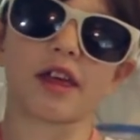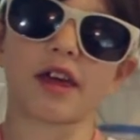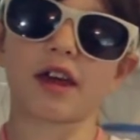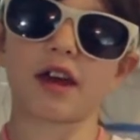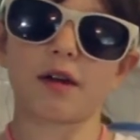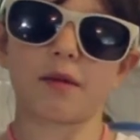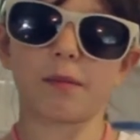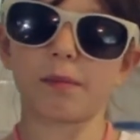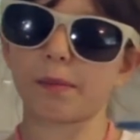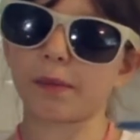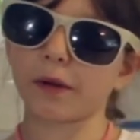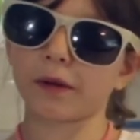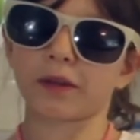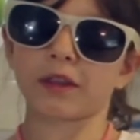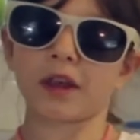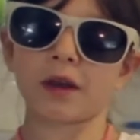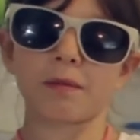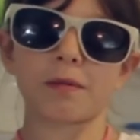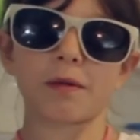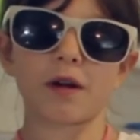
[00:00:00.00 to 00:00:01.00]
like a
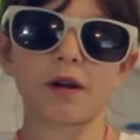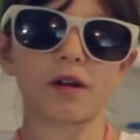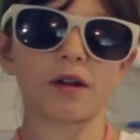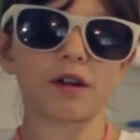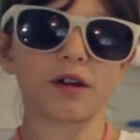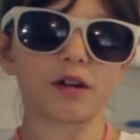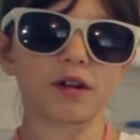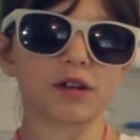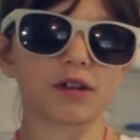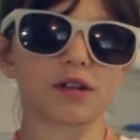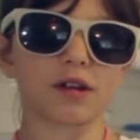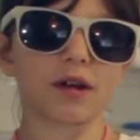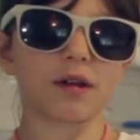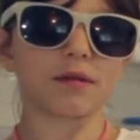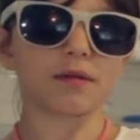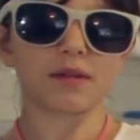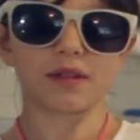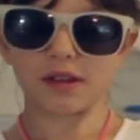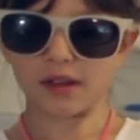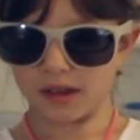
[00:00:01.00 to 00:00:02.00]
birthday party or
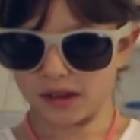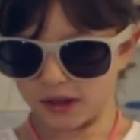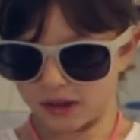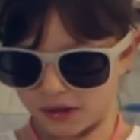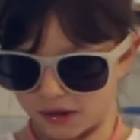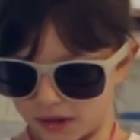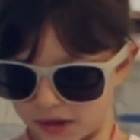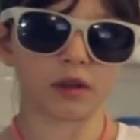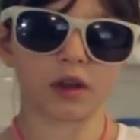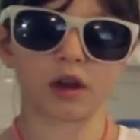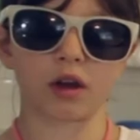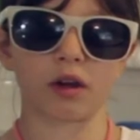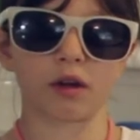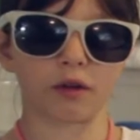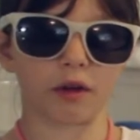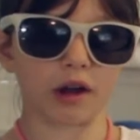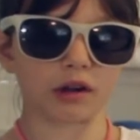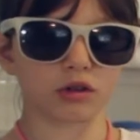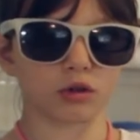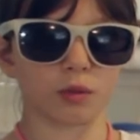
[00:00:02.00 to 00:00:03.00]
something, like a
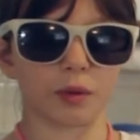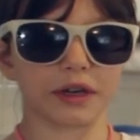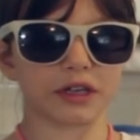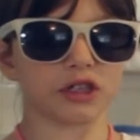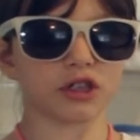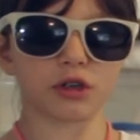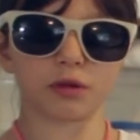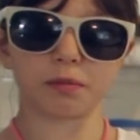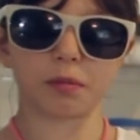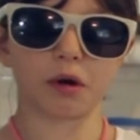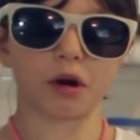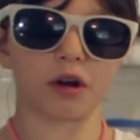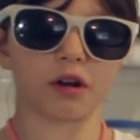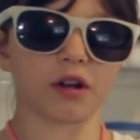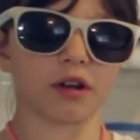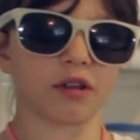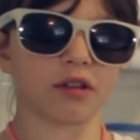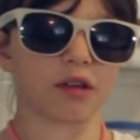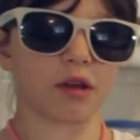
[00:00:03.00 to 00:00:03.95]
graduation party,